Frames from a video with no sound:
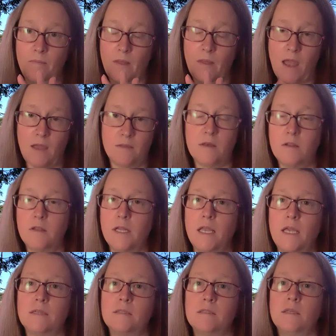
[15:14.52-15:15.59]
at the
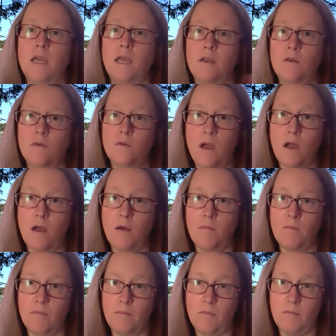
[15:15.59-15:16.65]
clinics and
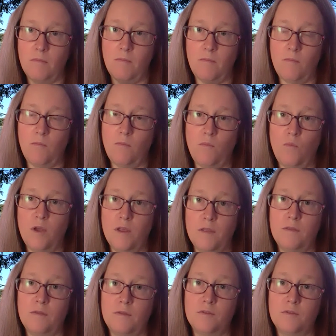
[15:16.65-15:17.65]
with